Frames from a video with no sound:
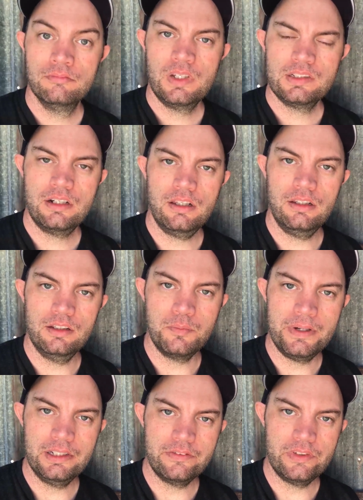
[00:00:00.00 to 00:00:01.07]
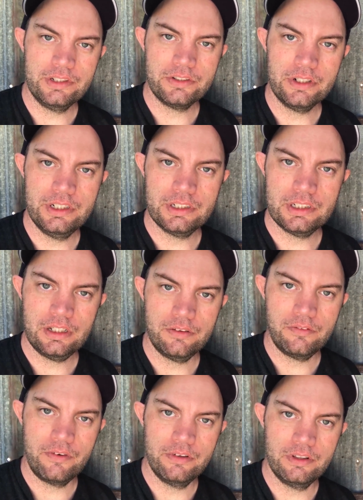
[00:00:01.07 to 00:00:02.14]
There's another little piece of history just down the
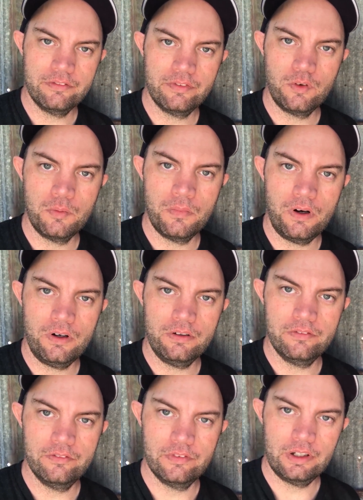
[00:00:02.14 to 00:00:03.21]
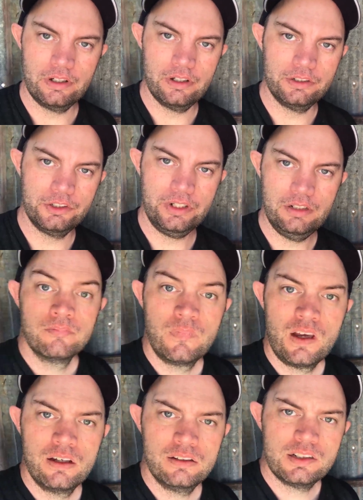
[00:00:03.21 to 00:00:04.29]
road in the form of a tree.
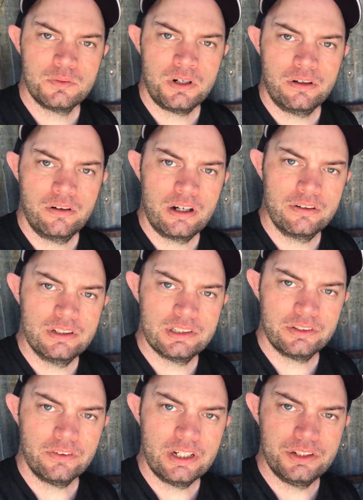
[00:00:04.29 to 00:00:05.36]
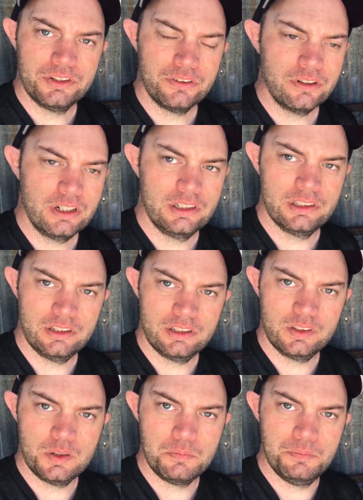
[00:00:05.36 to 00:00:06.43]
This is one of Gregory's 3 trees. This
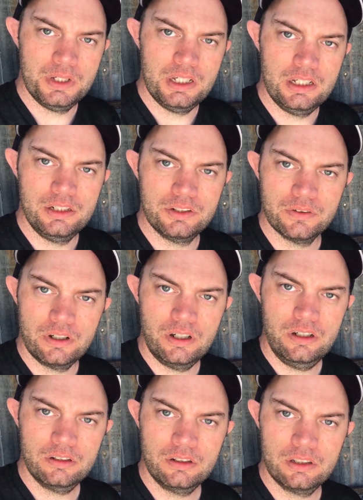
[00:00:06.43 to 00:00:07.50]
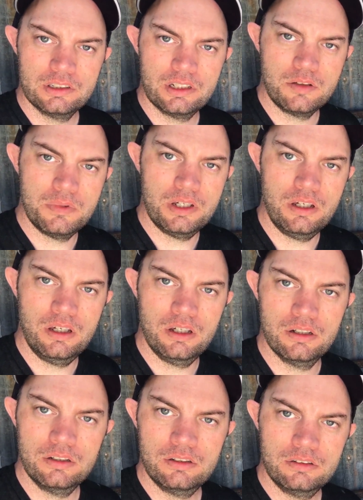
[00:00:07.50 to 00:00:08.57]
is the B tree. You can see the B
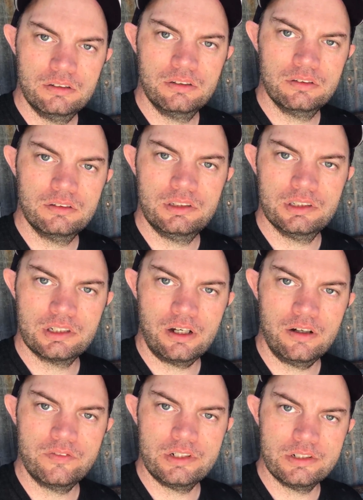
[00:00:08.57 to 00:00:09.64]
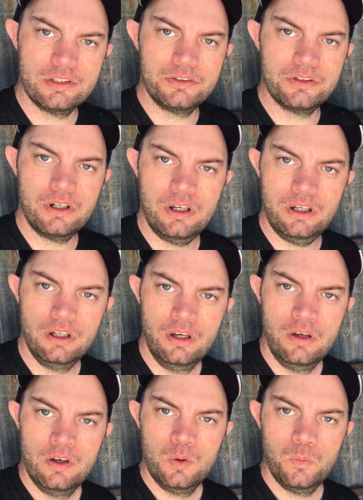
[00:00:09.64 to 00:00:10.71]
here. It's just carved into the tree,
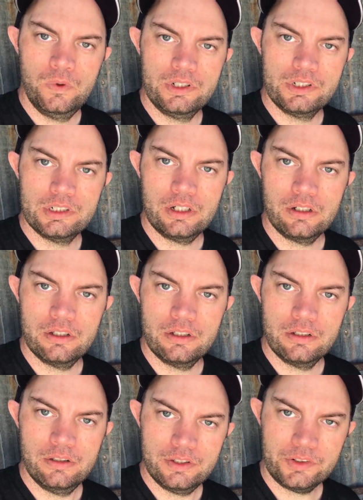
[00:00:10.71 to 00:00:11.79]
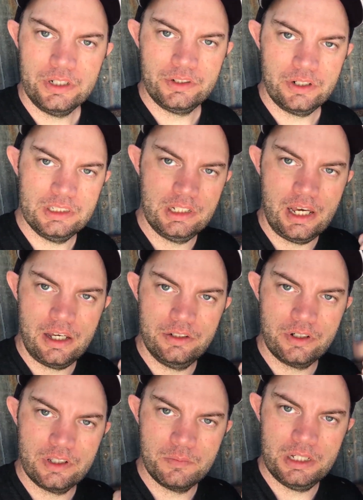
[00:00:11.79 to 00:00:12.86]
which the 3 trees, the A tree, the